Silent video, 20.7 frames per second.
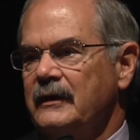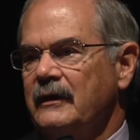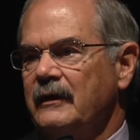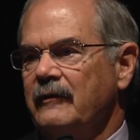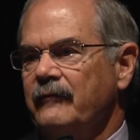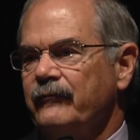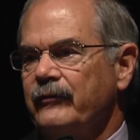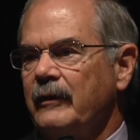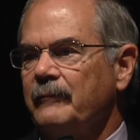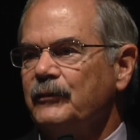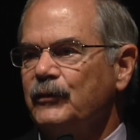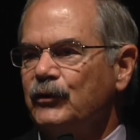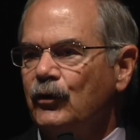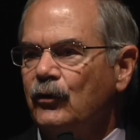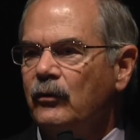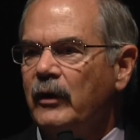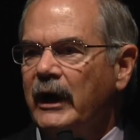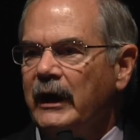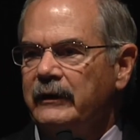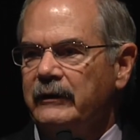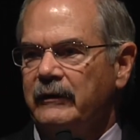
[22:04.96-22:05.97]
from
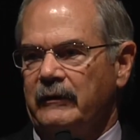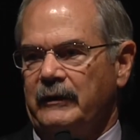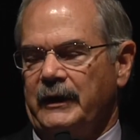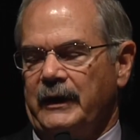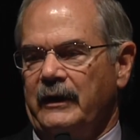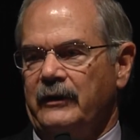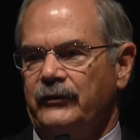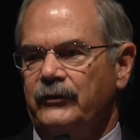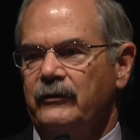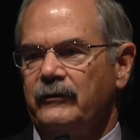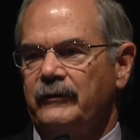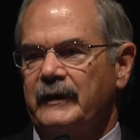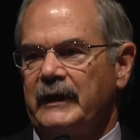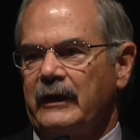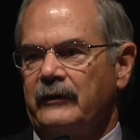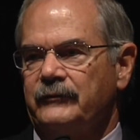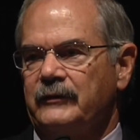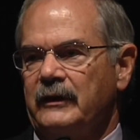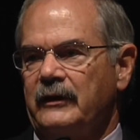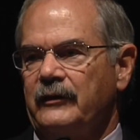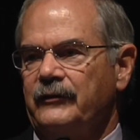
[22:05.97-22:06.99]
200 in
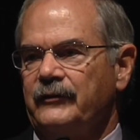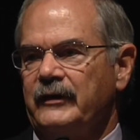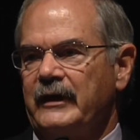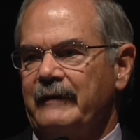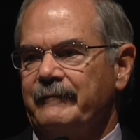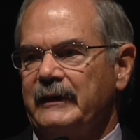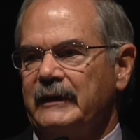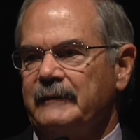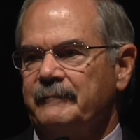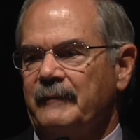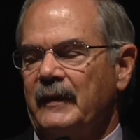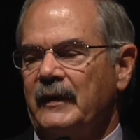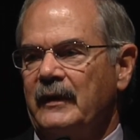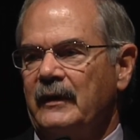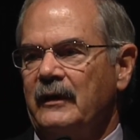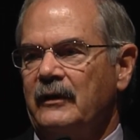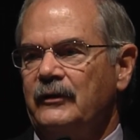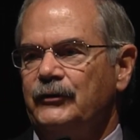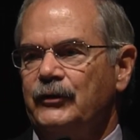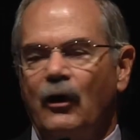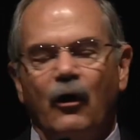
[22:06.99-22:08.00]
2007
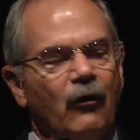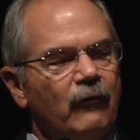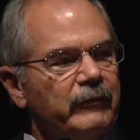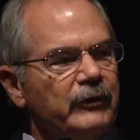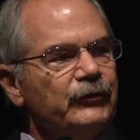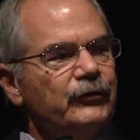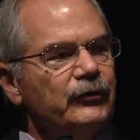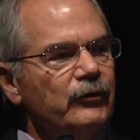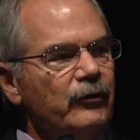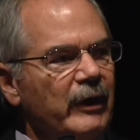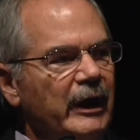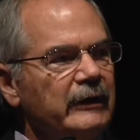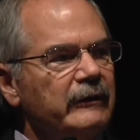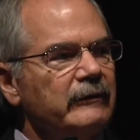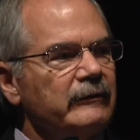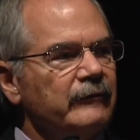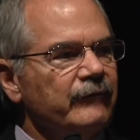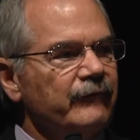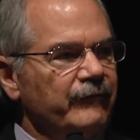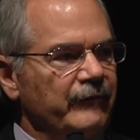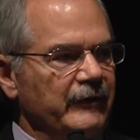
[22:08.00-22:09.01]
to over
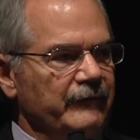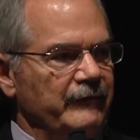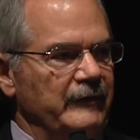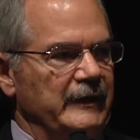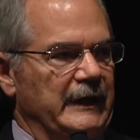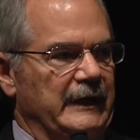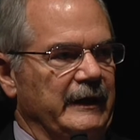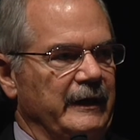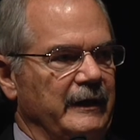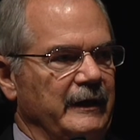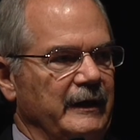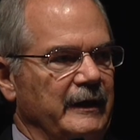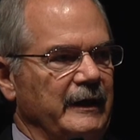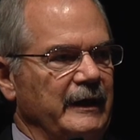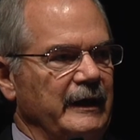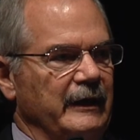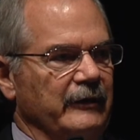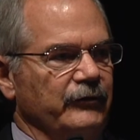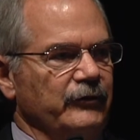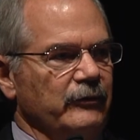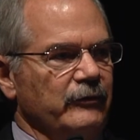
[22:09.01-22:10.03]
250
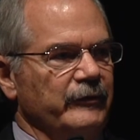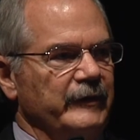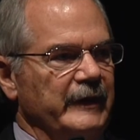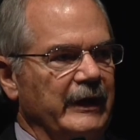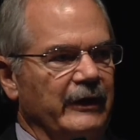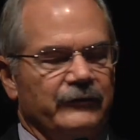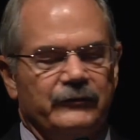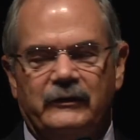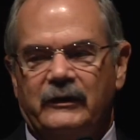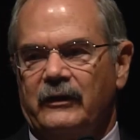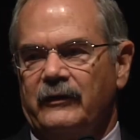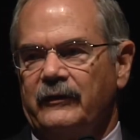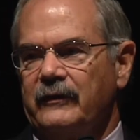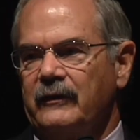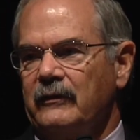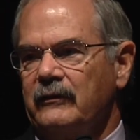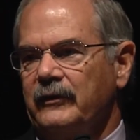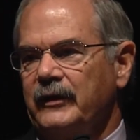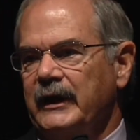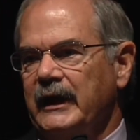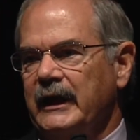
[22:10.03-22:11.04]
in
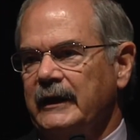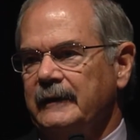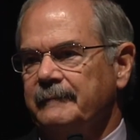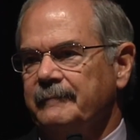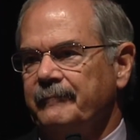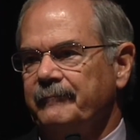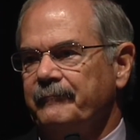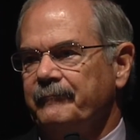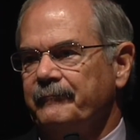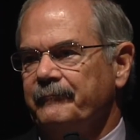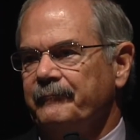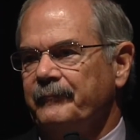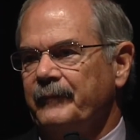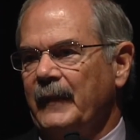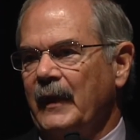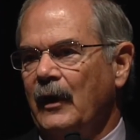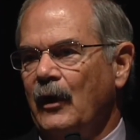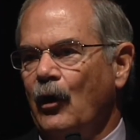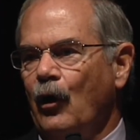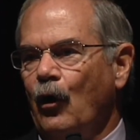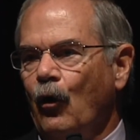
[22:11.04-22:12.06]
2013,
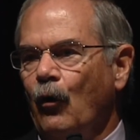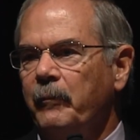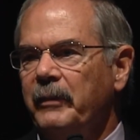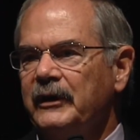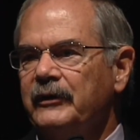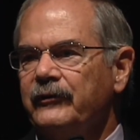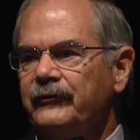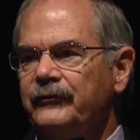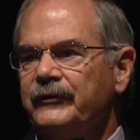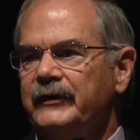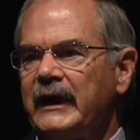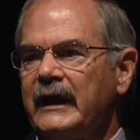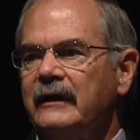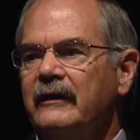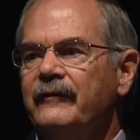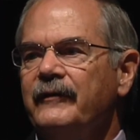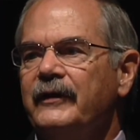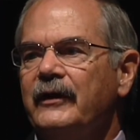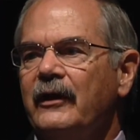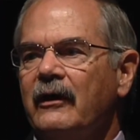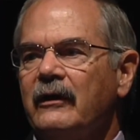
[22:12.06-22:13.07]
opened a
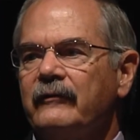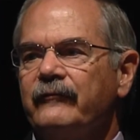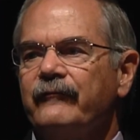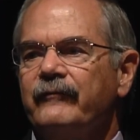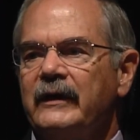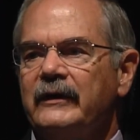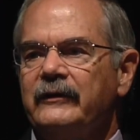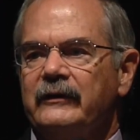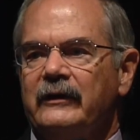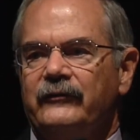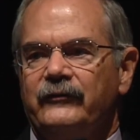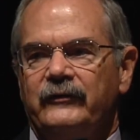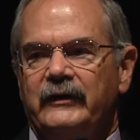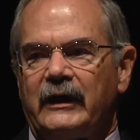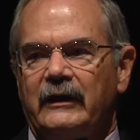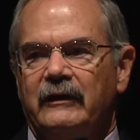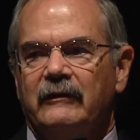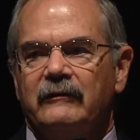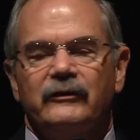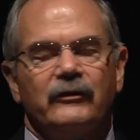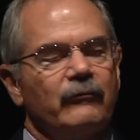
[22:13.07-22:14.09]
state-of-the-art fitness
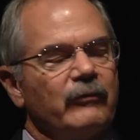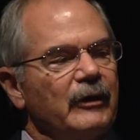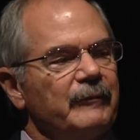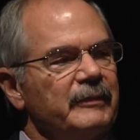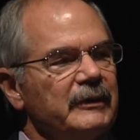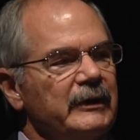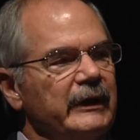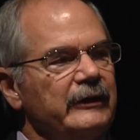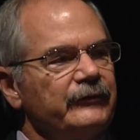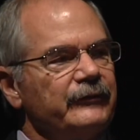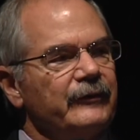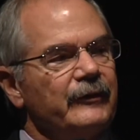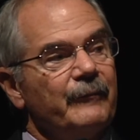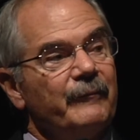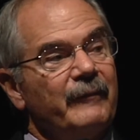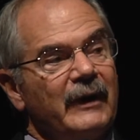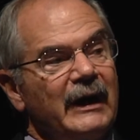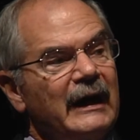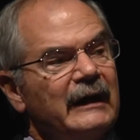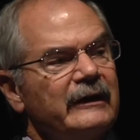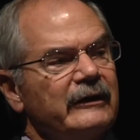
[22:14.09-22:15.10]
center to replace the
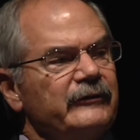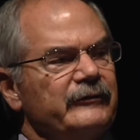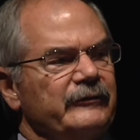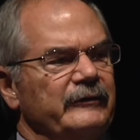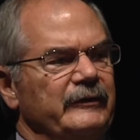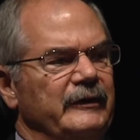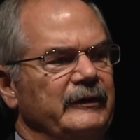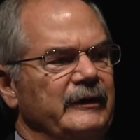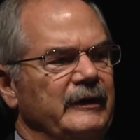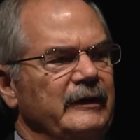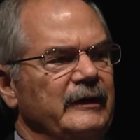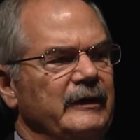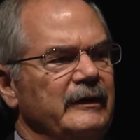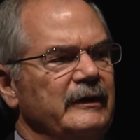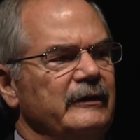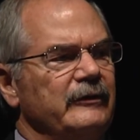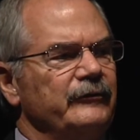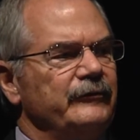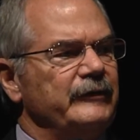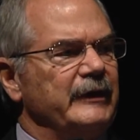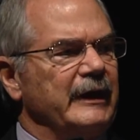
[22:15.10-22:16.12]
modest
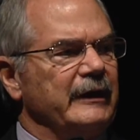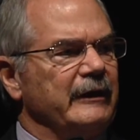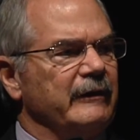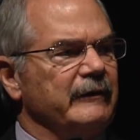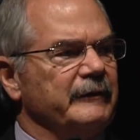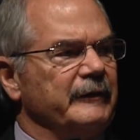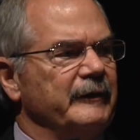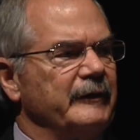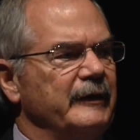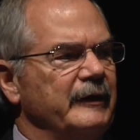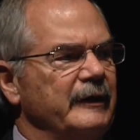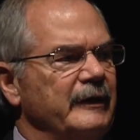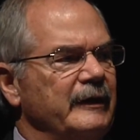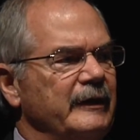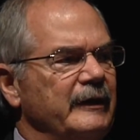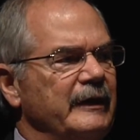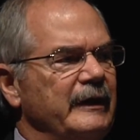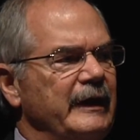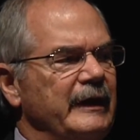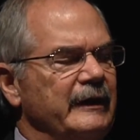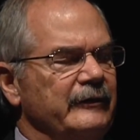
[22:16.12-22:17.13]
center
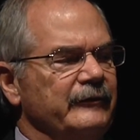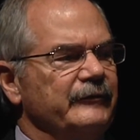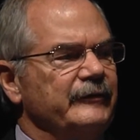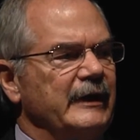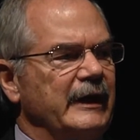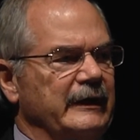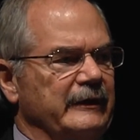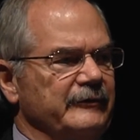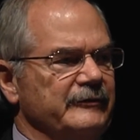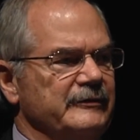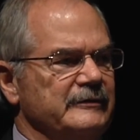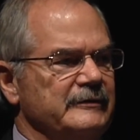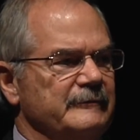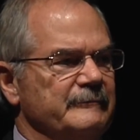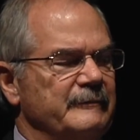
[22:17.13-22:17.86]
in Sykes,